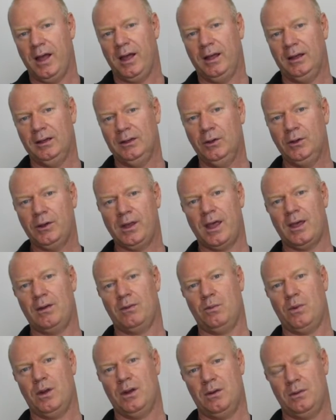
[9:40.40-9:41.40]
look
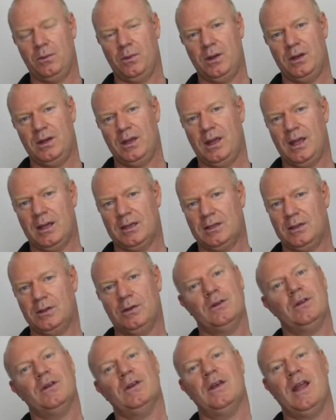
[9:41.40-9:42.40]
at when you get
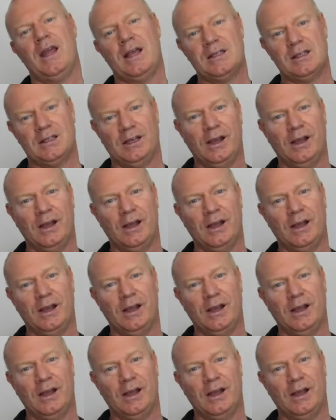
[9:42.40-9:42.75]
to the next